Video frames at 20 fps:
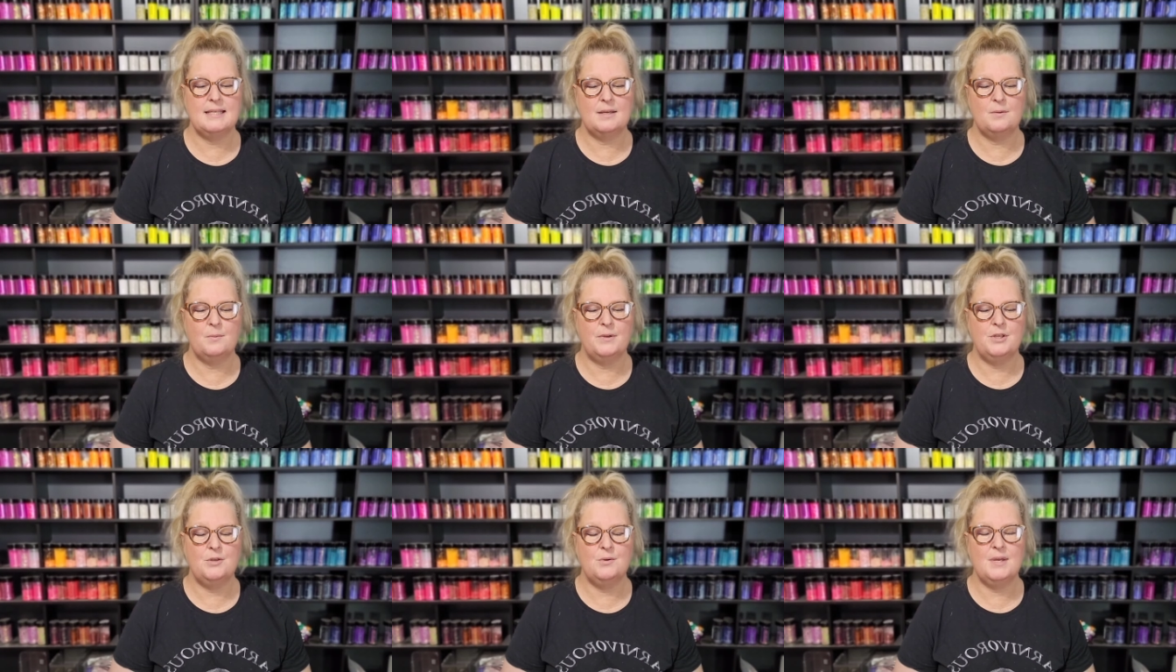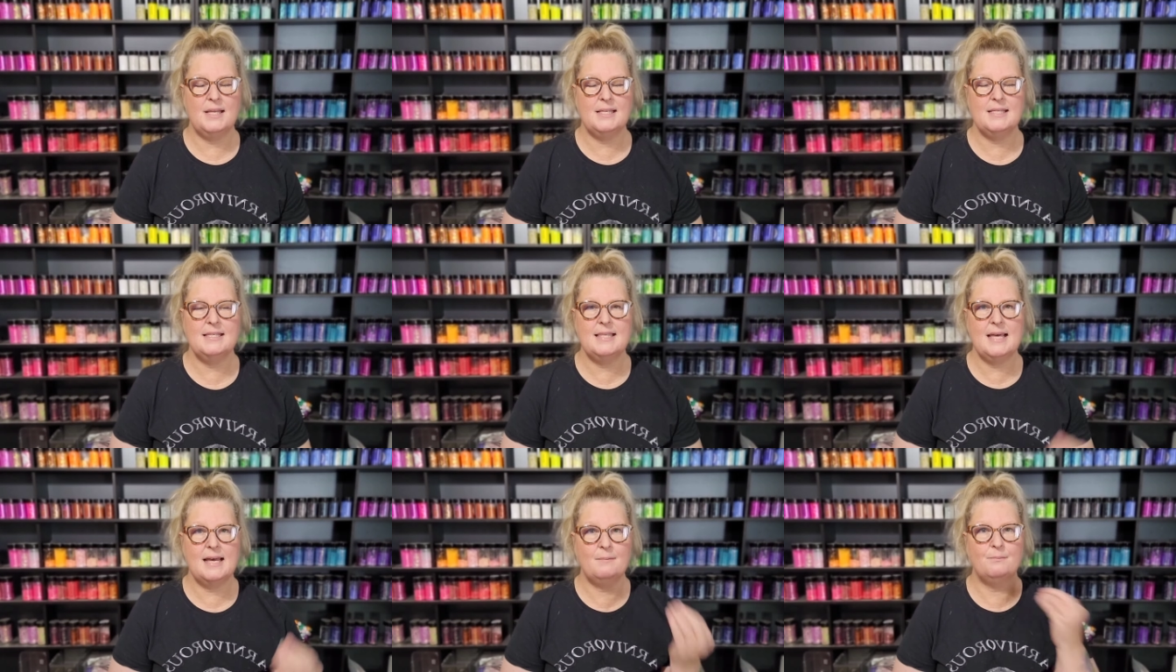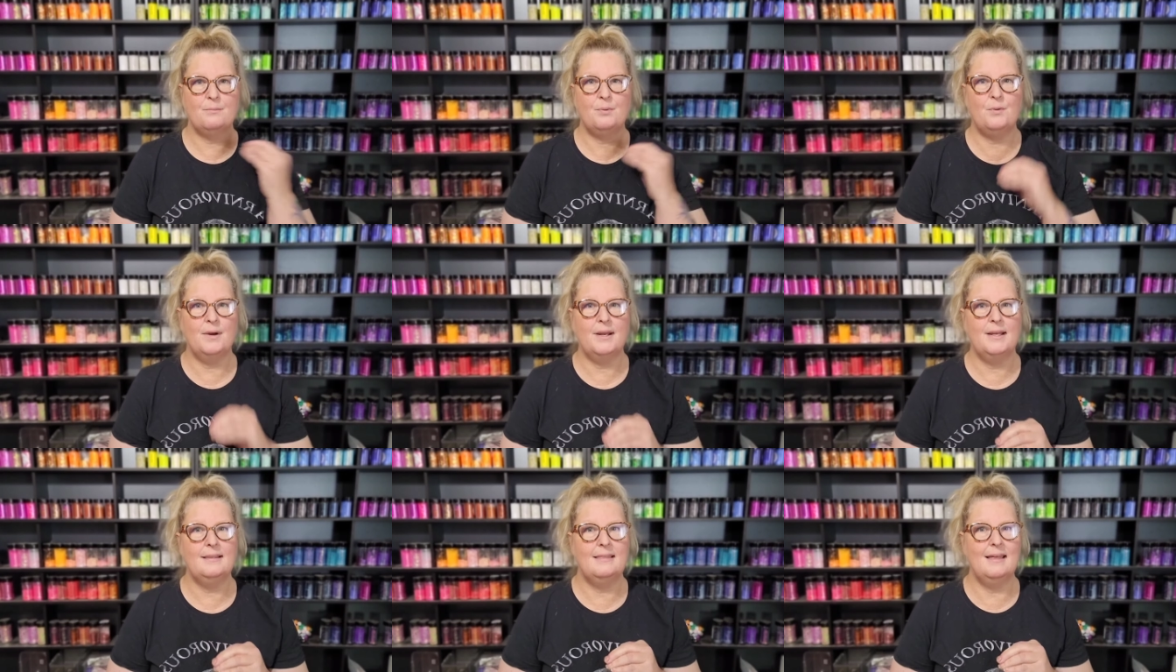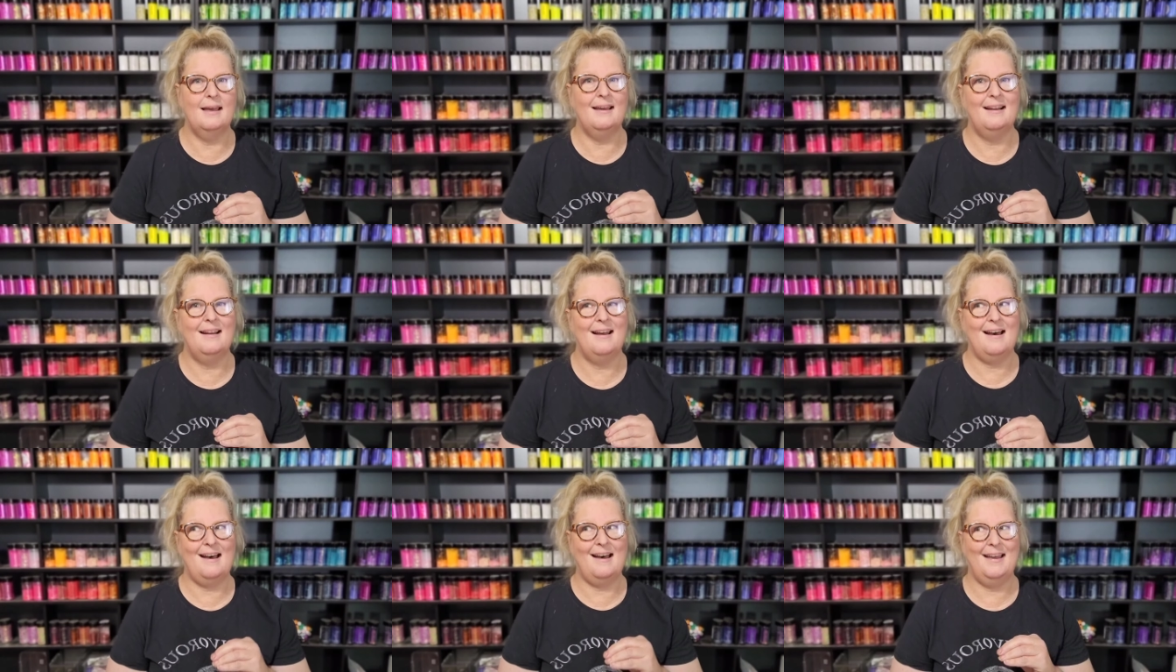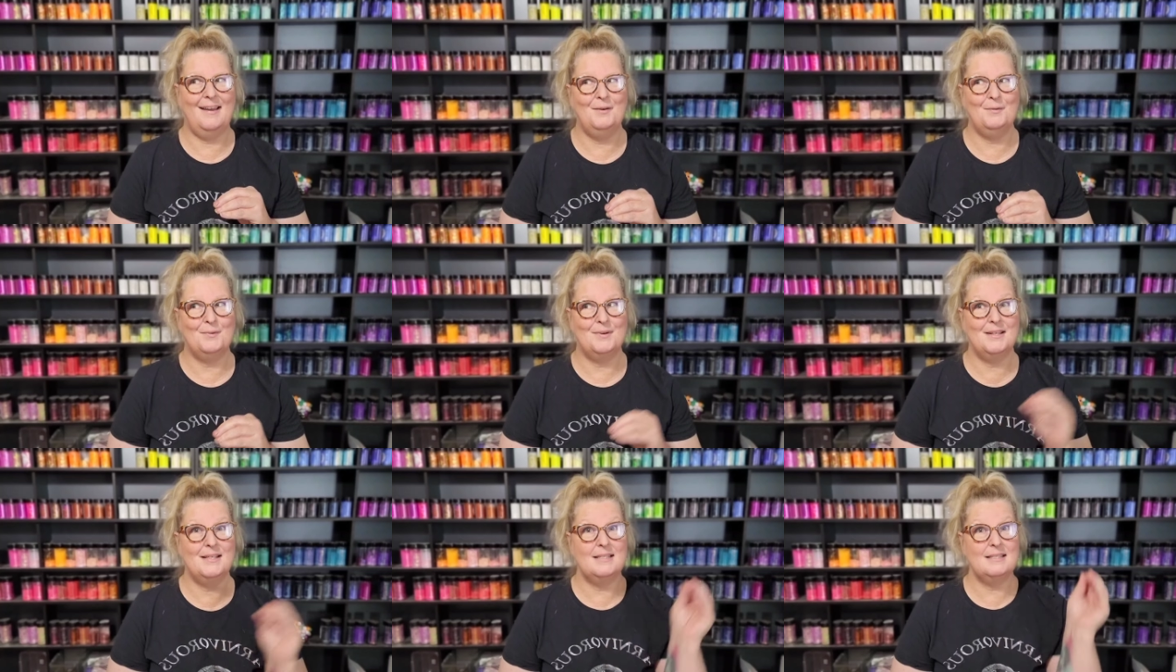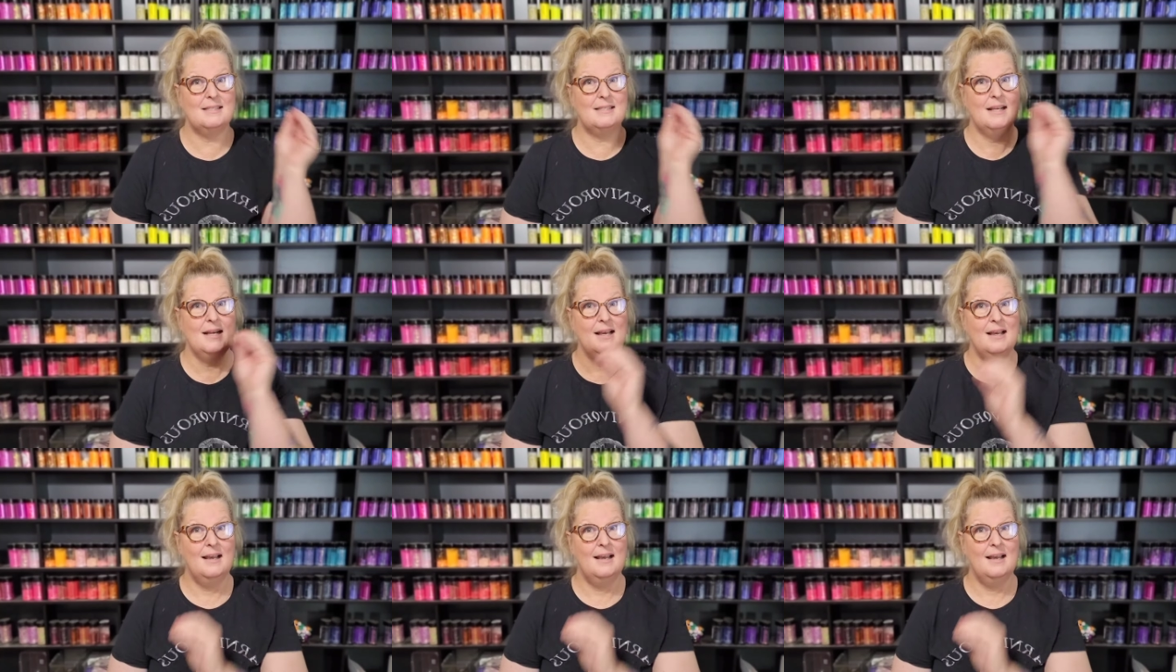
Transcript: Like when you get to that point that I was